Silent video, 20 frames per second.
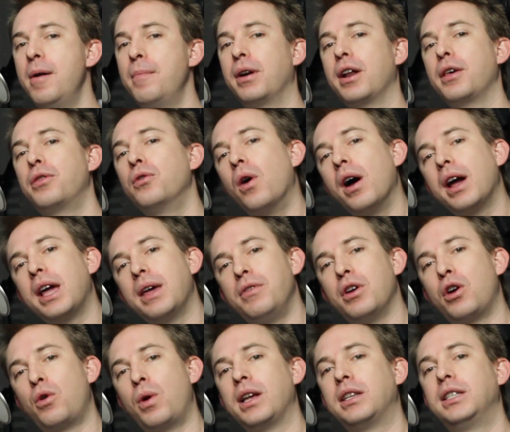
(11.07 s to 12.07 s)
But I thought I'd give
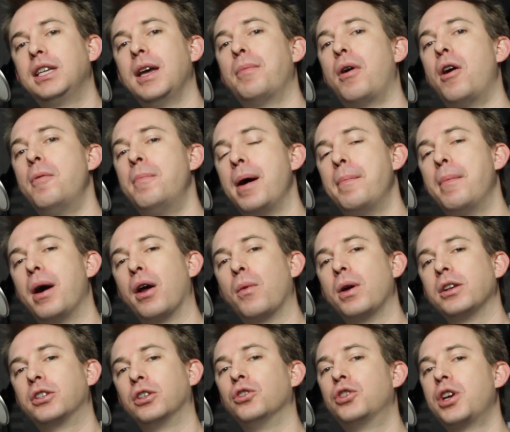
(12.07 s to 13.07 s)
you a quick tip on my Mike
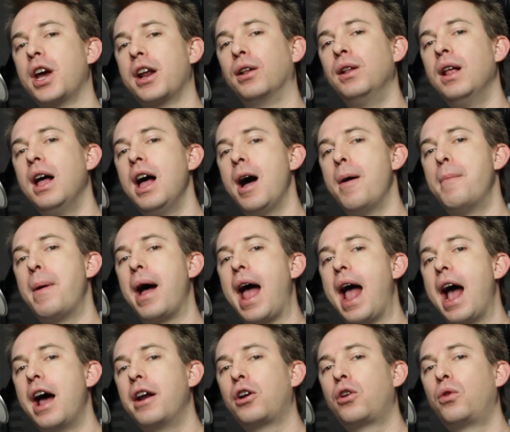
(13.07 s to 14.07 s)
Russell channel
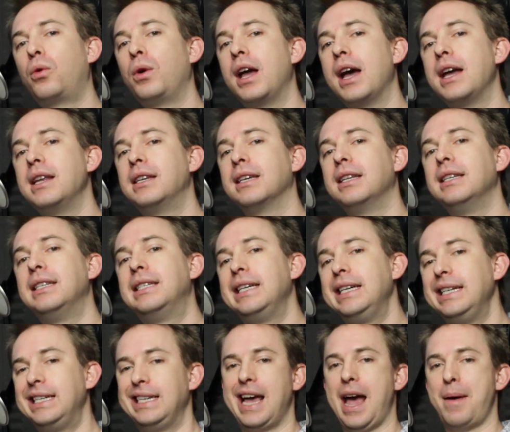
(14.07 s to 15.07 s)
about how to create
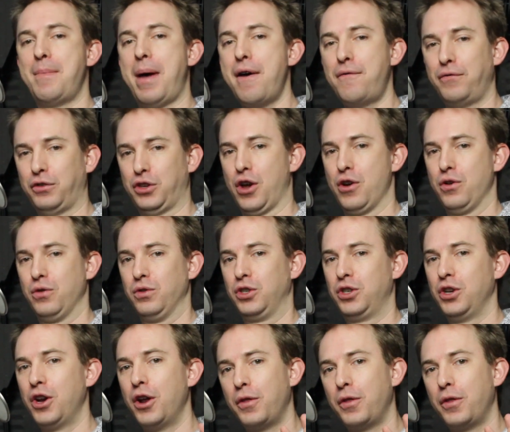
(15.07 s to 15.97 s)
DTMF tones.